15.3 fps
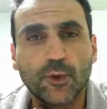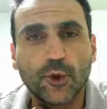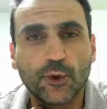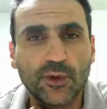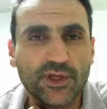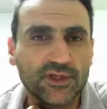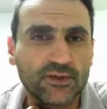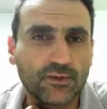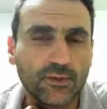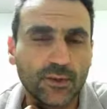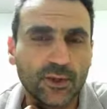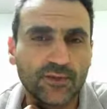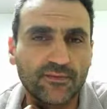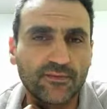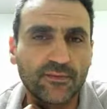who he's
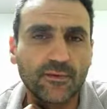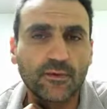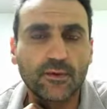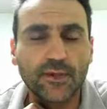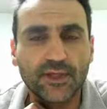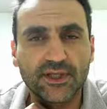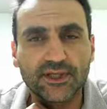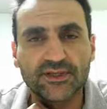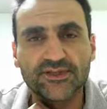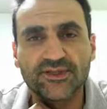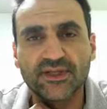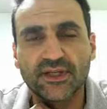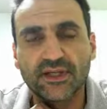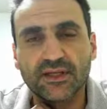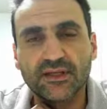worked for, what he's
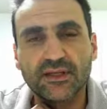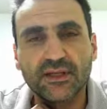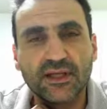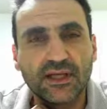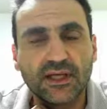done,